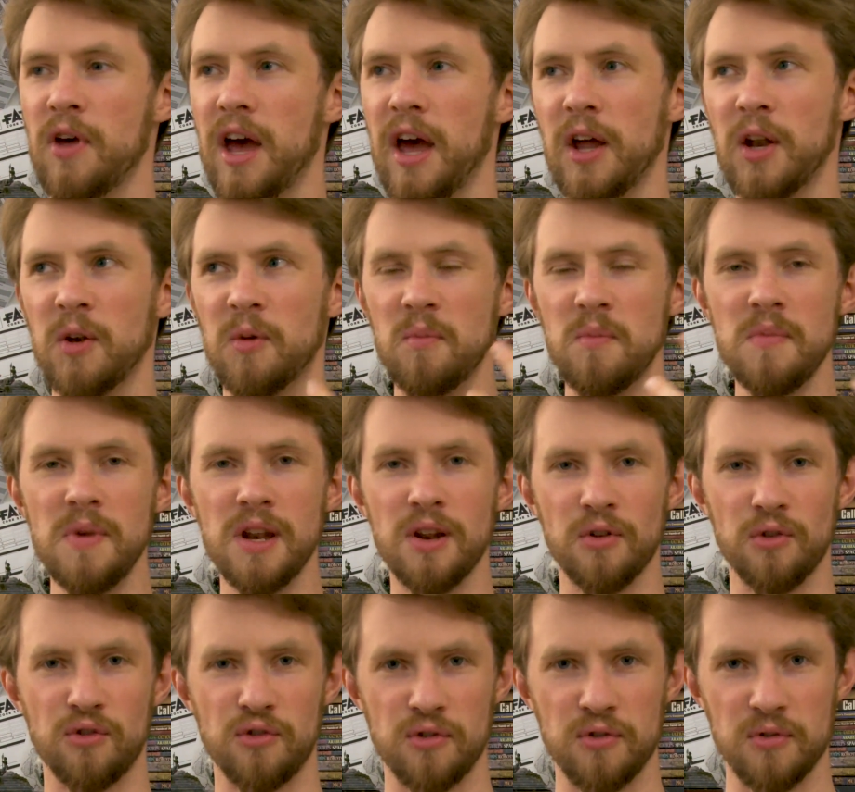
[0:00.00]

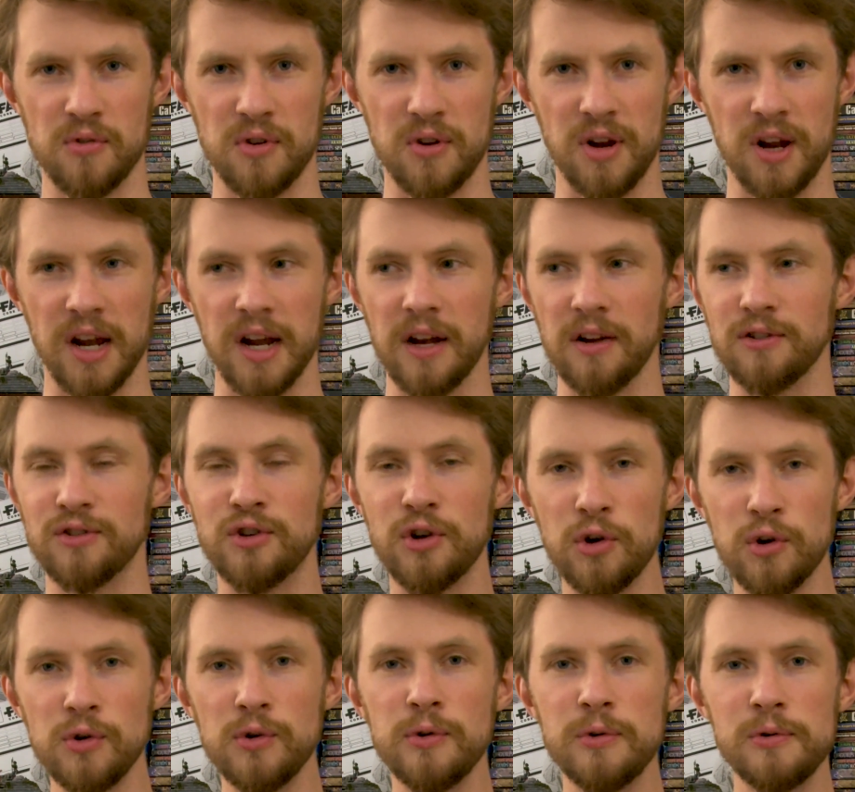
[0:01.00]
administering
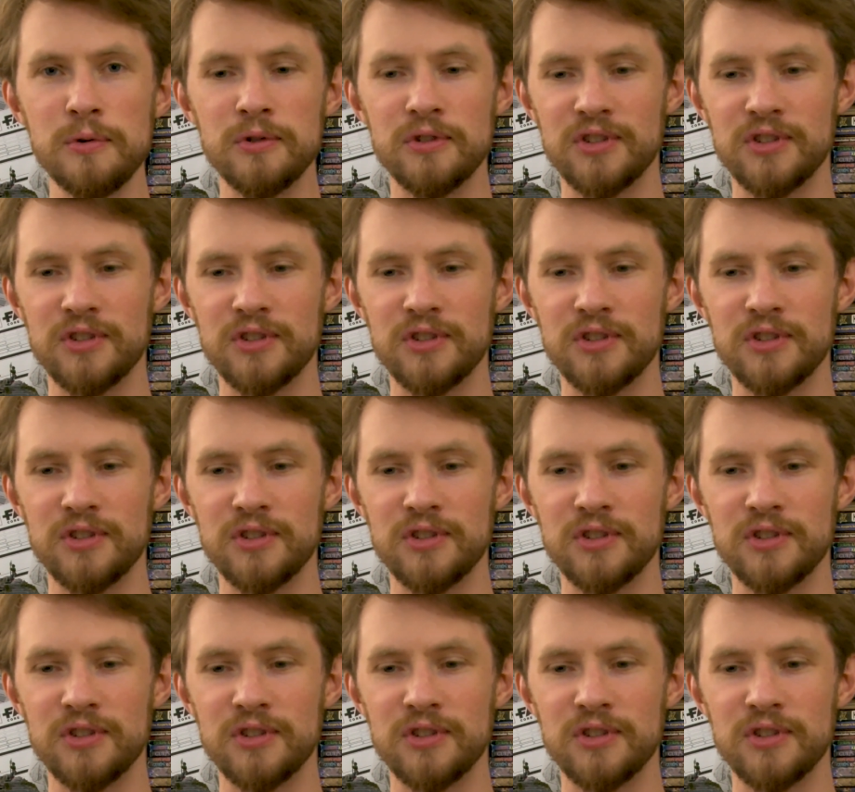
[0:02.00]
two